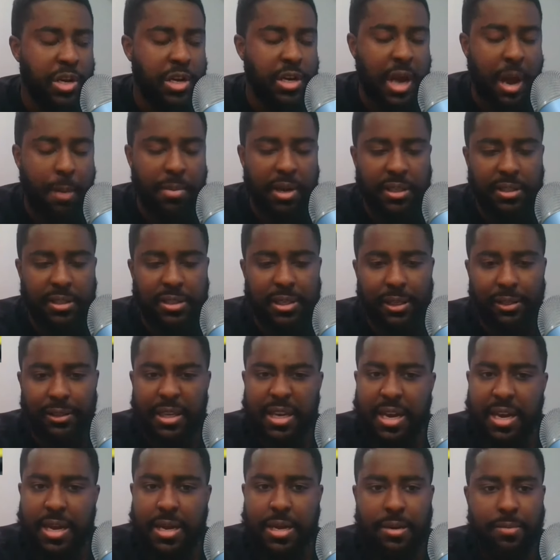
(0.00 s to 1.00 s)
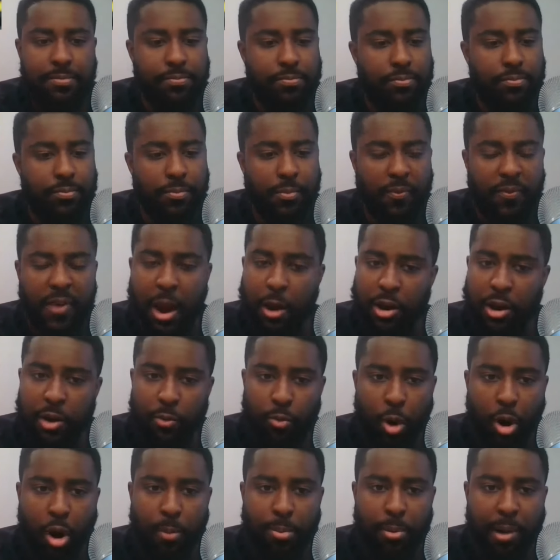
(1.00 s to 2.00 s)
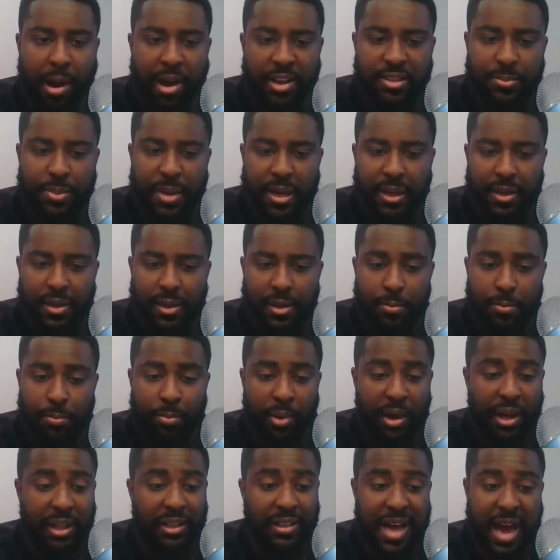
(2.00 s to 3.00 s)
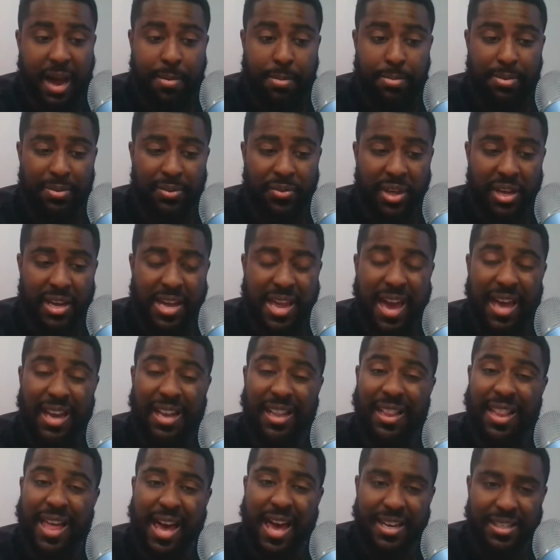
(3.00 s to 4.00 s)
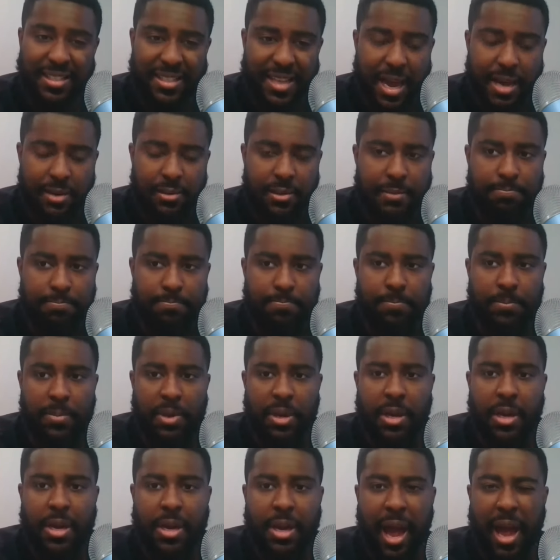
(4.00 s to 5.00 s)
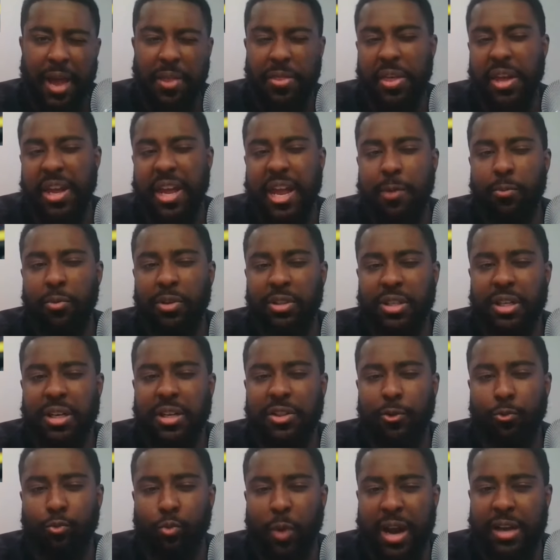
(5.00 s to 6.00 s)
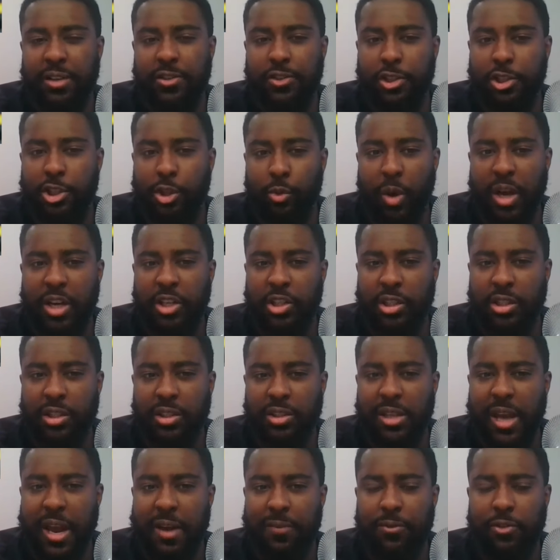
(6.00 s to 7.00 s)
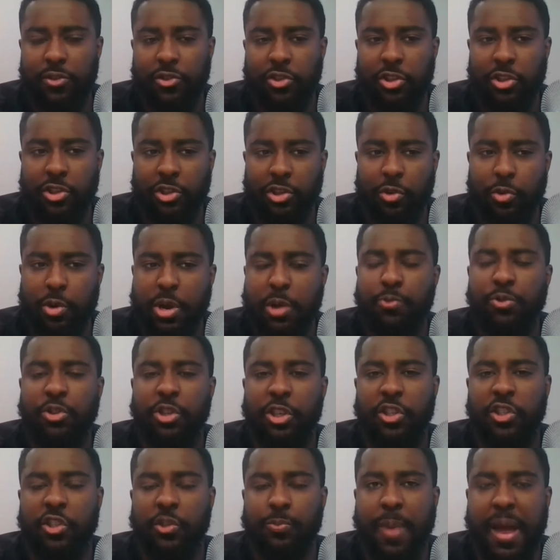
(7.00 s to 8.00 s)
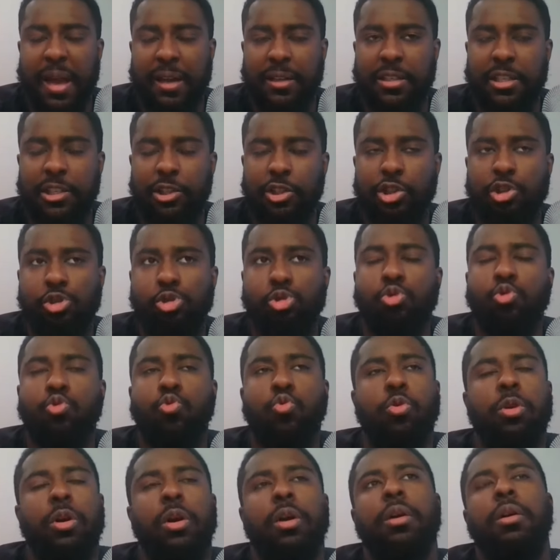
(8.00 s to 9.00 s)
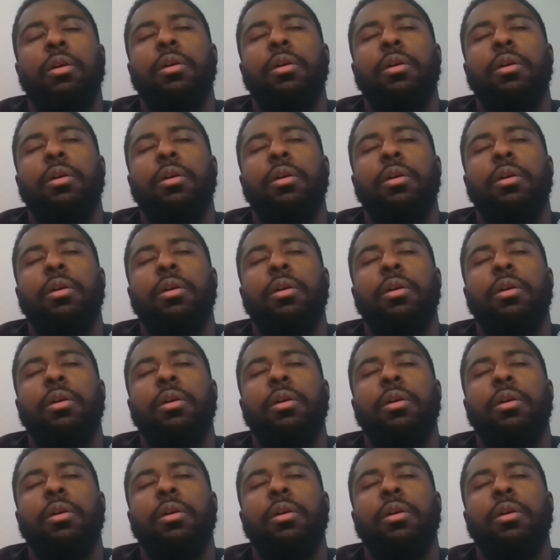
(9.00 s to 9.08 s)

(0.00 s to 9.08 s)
coming into the league, very raw prospect. But a lot of people think he had a lot of talent. I think he wasn't in the right situation in San Francisco. He was expected to